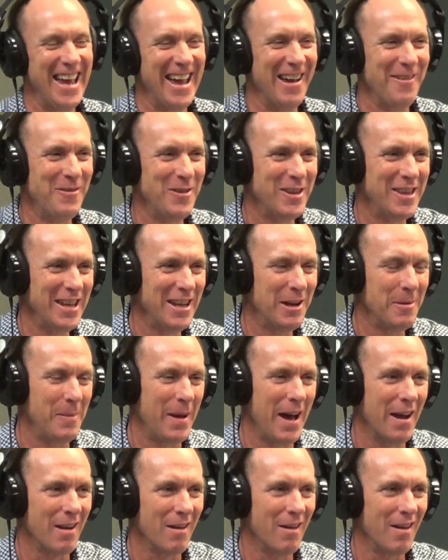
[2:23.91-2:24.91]
Yeah, if you think
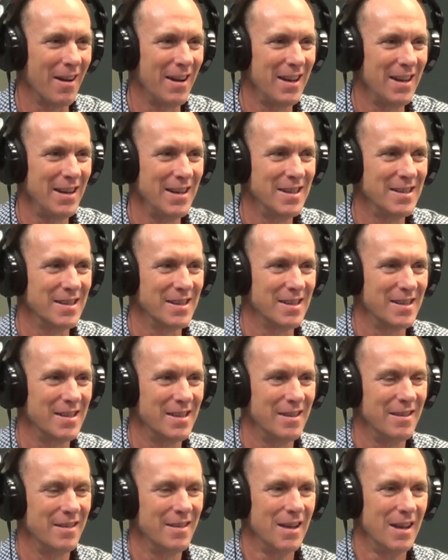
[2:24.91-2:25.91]
about it like it is, it's
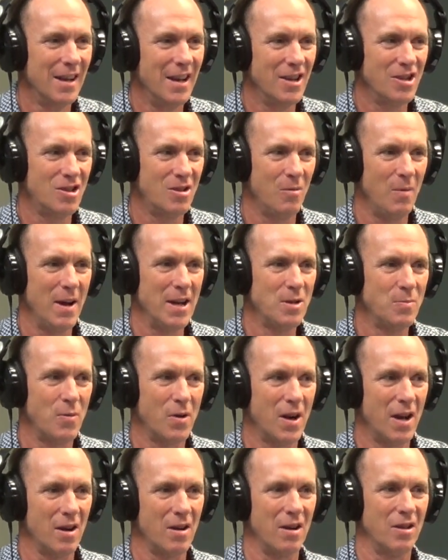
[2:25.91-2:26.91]
the waste product.